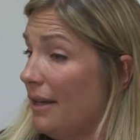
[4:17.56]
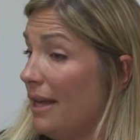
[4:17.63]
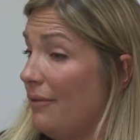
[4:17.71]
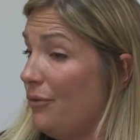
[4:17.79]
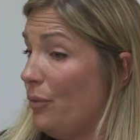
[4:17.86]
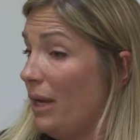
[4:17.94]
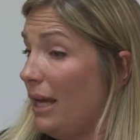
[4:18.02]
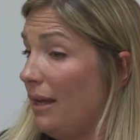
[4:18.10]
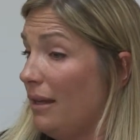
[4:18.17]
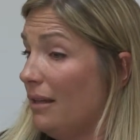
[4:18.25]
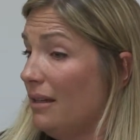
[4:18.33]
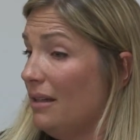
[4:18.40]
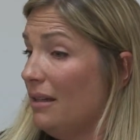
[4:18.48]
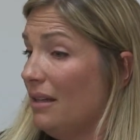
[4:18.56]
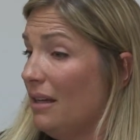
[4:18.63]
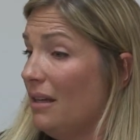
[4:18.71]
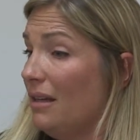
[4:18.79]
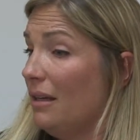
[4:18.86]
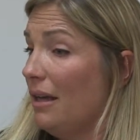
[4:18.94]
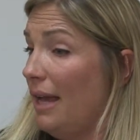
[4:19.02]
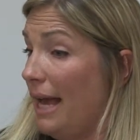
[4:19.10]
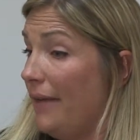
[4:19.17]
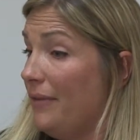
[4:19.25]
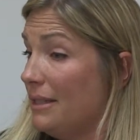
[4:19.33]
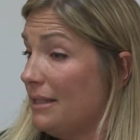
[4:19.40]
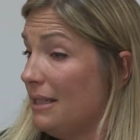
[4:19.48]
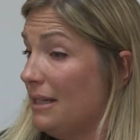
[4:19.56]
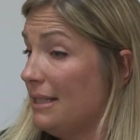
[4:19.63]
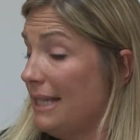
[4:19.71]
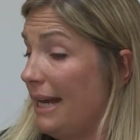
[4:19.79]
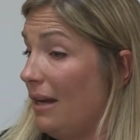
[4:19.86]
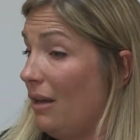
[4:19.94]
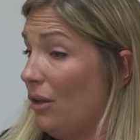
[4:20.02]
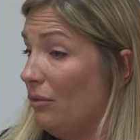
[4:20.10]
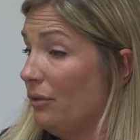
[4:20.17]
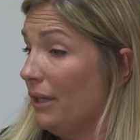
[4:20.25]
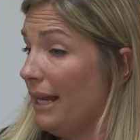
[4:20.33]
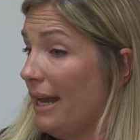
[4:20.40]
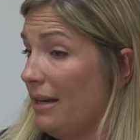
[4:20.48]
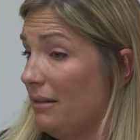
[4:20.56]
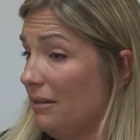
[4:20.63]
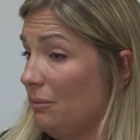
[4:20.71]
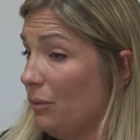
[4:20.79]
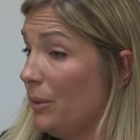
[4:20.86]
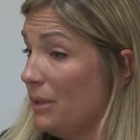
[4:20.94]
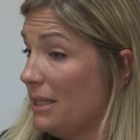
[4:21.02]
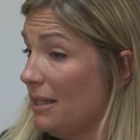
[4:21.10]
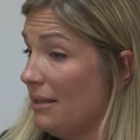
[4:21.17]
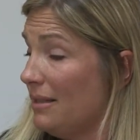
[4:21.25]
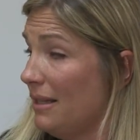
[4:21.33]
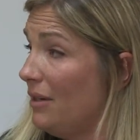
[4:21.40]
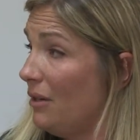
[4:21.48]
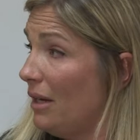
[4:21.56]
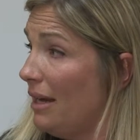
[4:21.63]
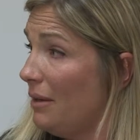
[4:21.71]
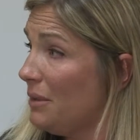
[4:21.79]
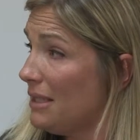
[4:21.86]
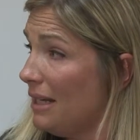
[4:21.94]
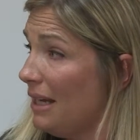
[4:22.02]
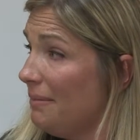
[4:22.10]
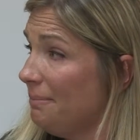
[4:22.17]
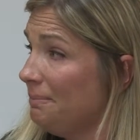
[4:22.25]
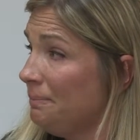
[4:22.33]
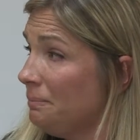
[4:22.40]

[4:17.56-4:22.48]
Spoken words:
if we had this to decide all over again, we would still send her to Iowa State.